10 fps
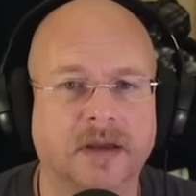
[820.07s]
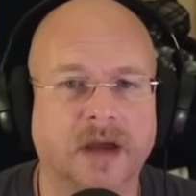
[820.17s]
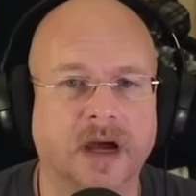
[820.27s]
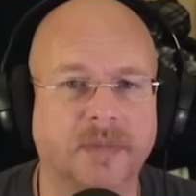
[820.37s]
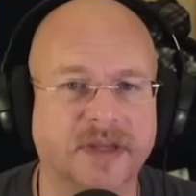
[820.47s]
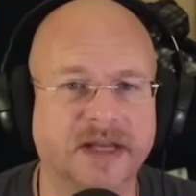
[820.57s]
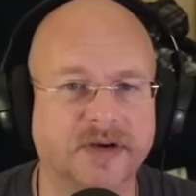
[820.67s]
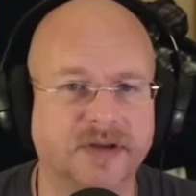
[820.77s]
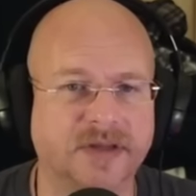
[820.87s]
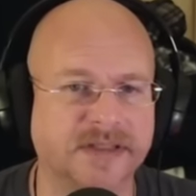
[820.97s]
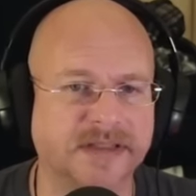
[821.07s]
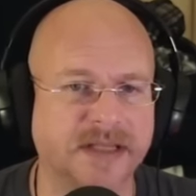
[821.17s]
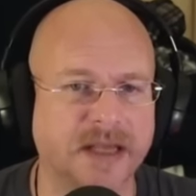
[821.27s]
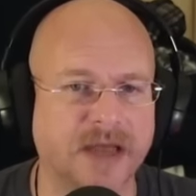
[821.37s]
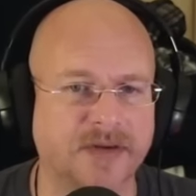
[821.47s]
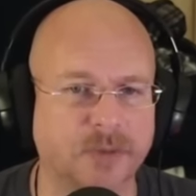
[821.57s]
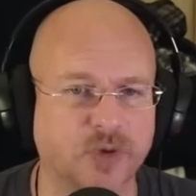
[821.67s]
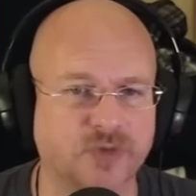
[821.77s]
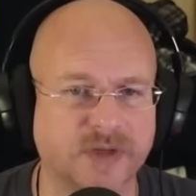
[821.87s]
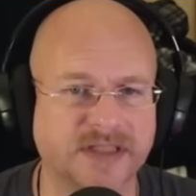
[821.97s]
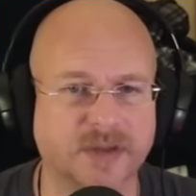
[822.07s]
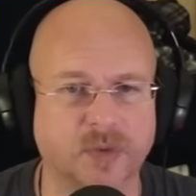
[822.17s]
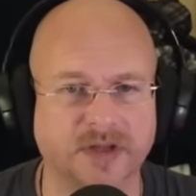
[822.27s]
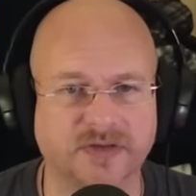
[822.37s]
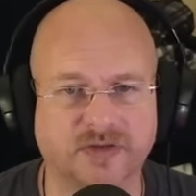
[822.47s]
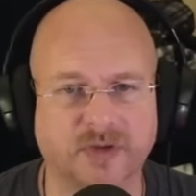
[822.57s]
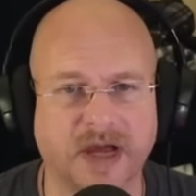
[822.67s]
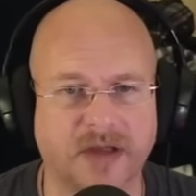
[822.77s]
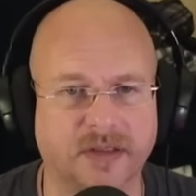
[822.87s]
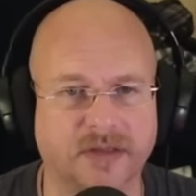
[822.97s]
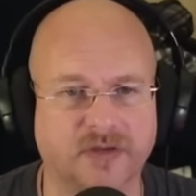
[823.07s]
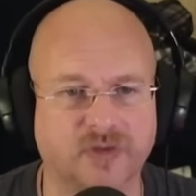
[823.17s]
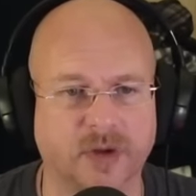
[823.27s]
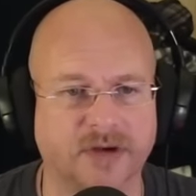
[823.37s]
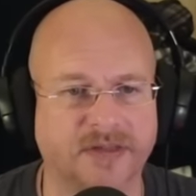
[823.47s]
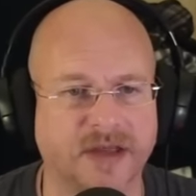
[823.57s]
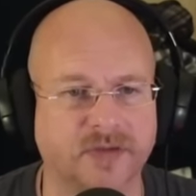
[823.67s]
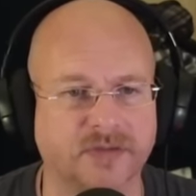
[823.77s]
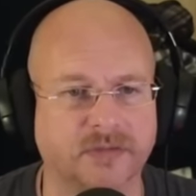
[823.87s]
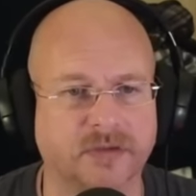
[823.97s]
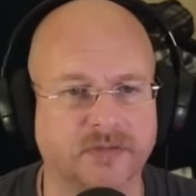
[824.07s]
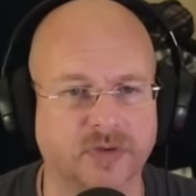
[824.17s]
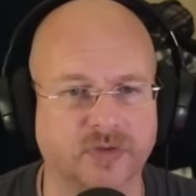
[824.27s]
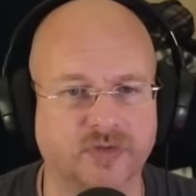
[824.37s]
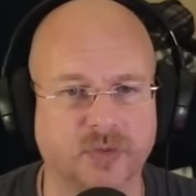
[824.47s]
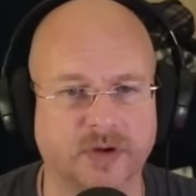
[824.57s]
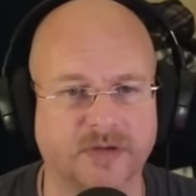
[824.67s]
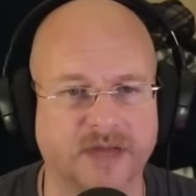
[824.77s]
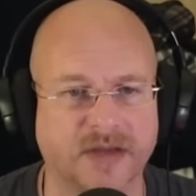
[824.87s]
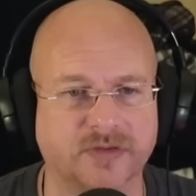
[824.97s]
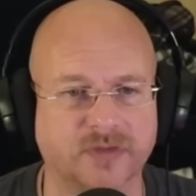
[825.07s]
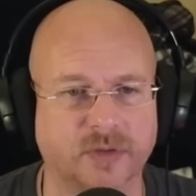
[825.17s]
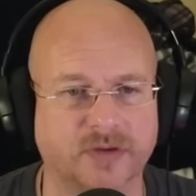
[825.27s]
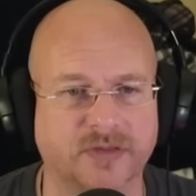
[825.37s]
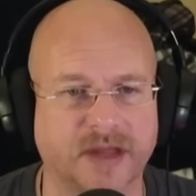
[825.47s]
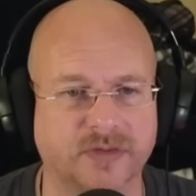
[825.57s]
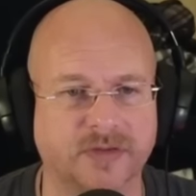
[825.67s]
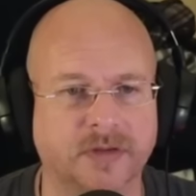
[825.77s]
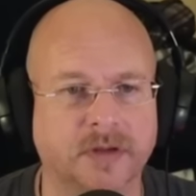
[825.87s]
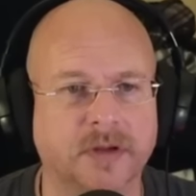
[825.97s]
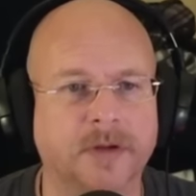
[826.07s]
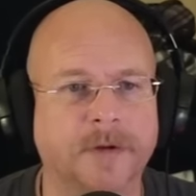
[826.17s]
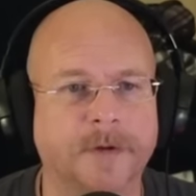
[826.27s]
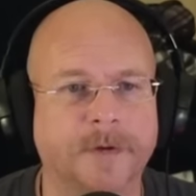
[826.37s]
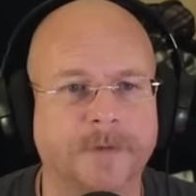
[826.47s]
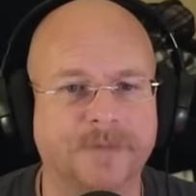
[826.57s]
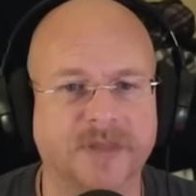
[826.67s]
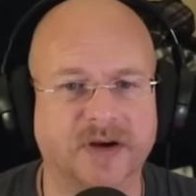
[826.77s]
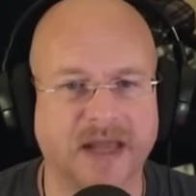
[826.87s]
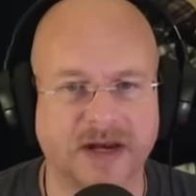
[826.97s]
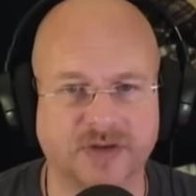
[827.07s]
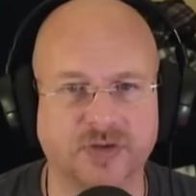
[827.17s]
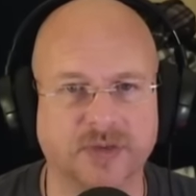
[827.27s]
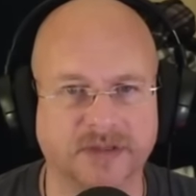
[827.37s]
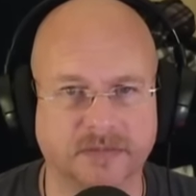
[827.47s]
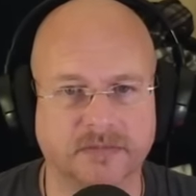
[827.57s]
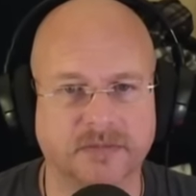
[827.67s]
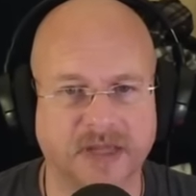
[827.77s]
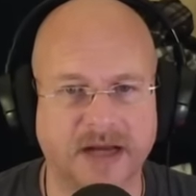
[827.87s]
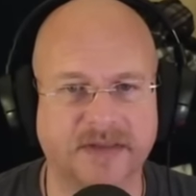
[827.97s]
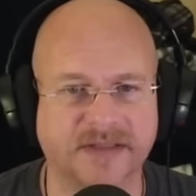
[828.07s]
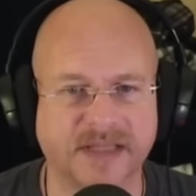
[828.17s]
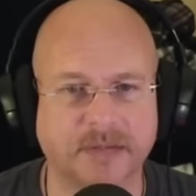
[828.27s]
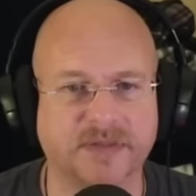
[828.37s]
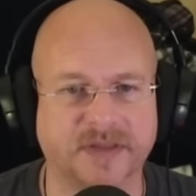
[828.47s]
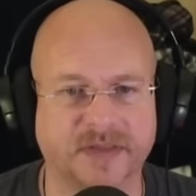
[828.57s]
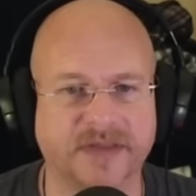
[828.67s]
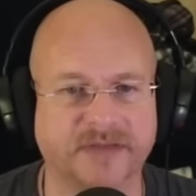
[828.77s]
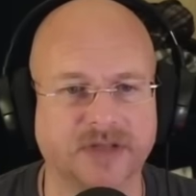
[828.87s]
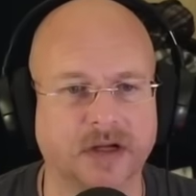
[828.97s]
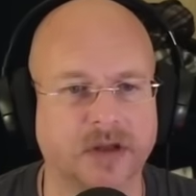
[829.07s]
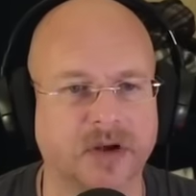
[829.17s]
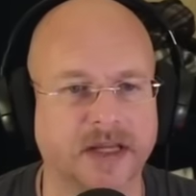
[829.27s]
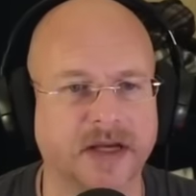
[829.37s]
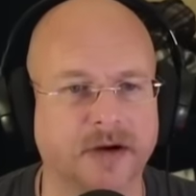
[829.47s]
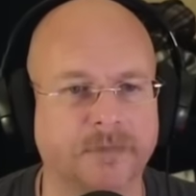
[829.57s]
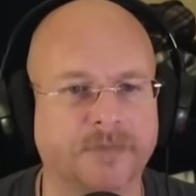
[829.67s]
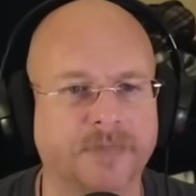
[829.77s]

Um, but here you can see on their most recent ones, 200,000 views, 200,000, 200,000. They're kind of doing kind of the same thing that they've done along here.